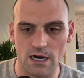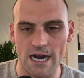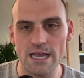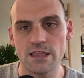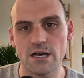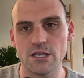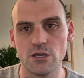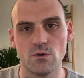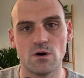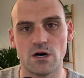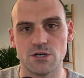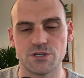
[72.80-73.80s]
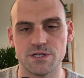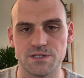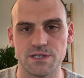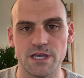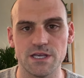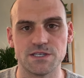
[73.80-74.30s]
I thought you all should
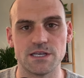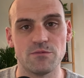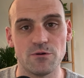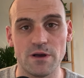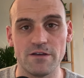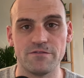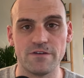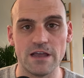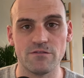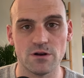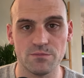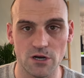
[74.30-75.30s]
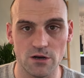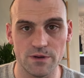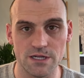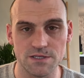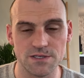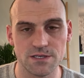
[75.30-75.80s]
see some of my favorite
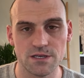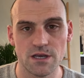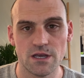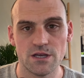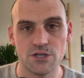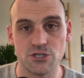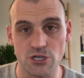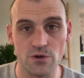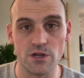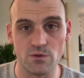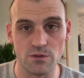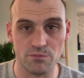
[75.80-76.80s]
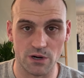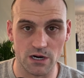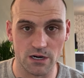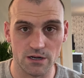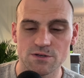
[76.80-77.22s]
moments shooting with Bart.